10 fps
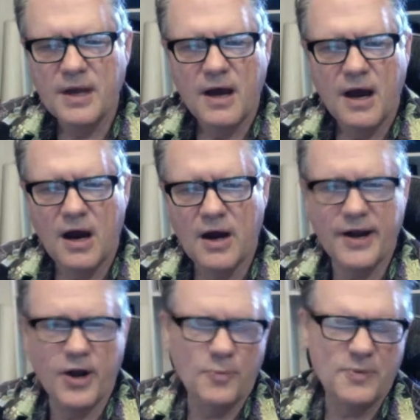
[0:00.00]
All right, I
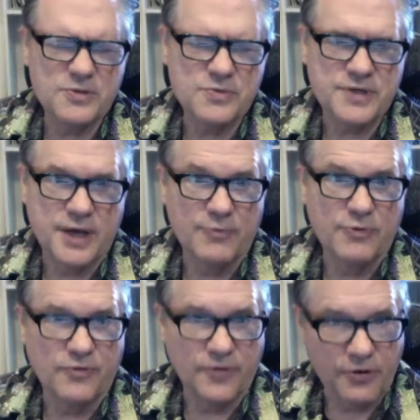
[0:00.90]
hope this was helpful
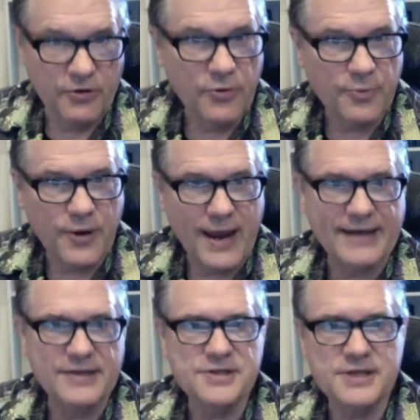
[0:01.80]
for your own
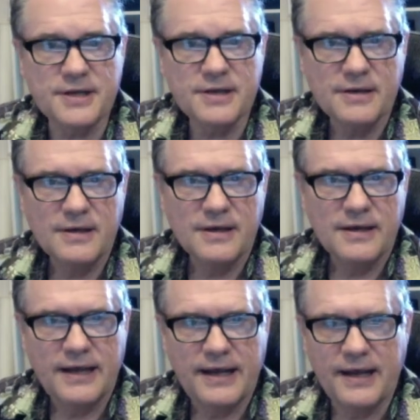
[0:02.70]
practicing.
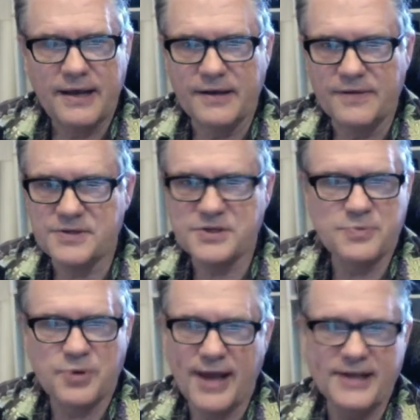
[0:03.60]
And this is
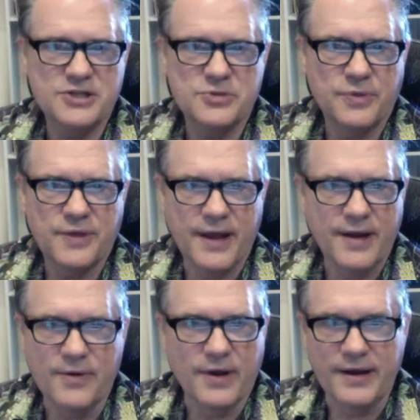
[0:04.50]
Practice with K
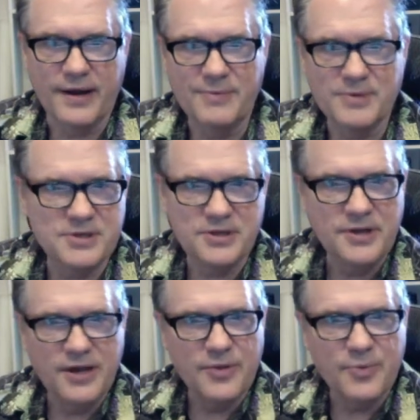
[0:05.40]
Ride. I'm just in the
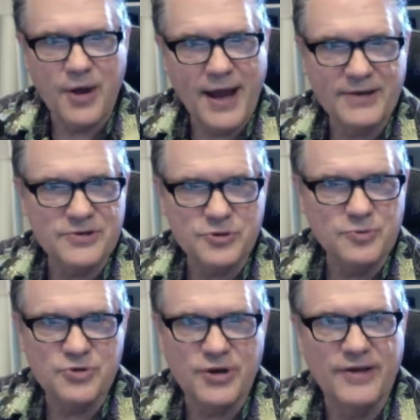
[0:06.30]
other practice room
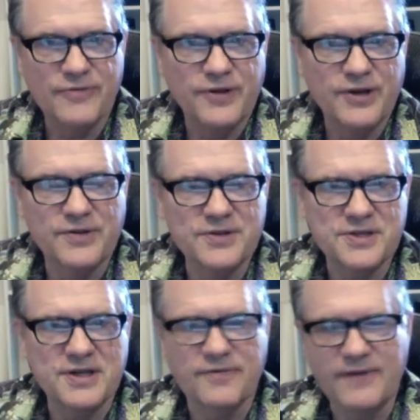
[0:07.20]
trying to figure this
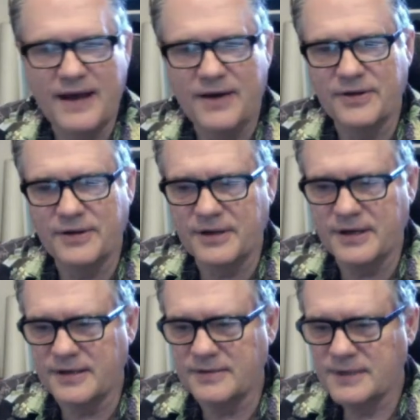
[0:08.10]
stuff out. And
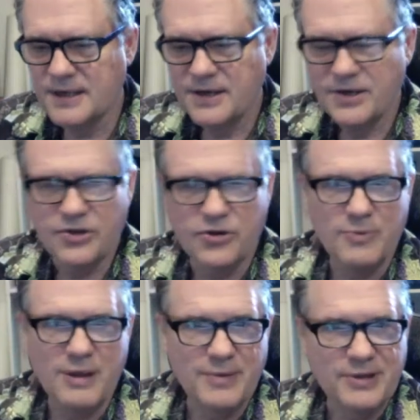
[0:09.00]
you're
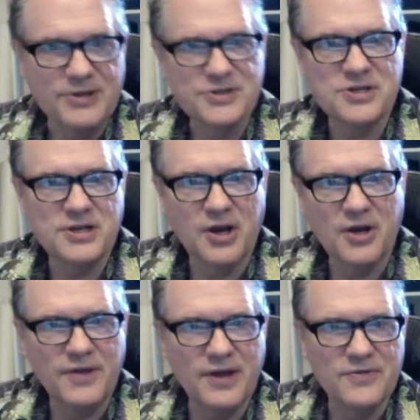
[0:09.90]
maybe listening on
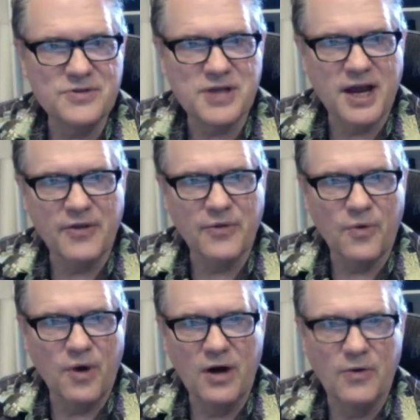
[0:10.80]
the other side of the
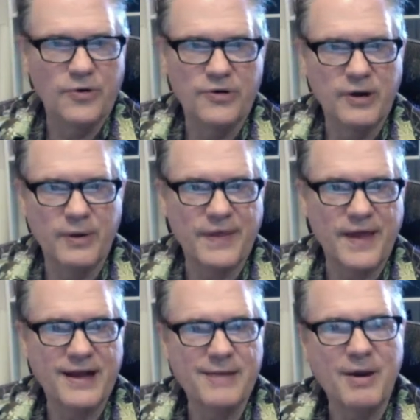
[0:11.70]
wall, wondering what the heck
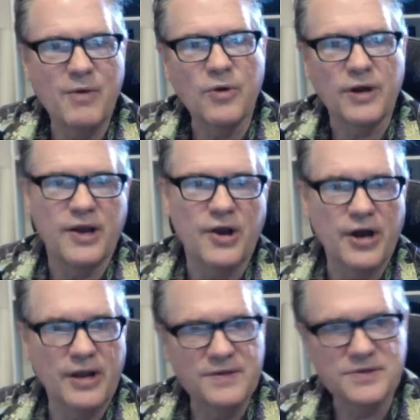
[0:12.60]
am I working on?
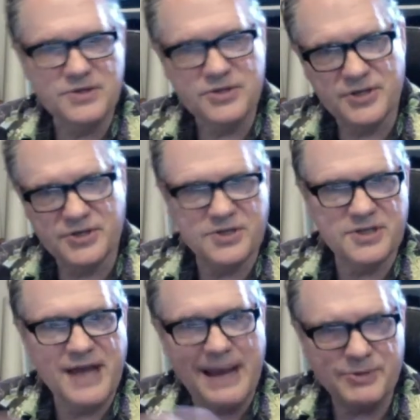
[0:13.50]
And this is just a
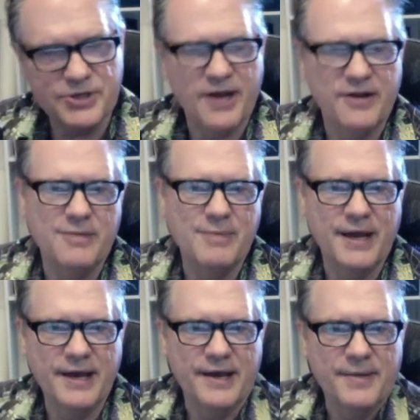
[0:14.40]
snapshot into my
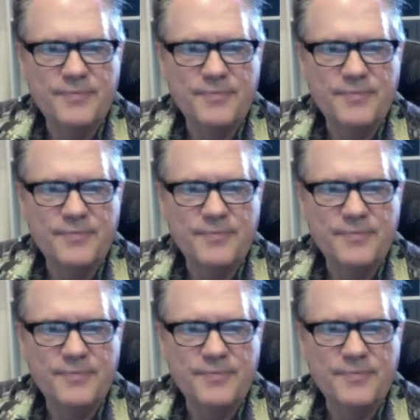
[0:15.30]
head.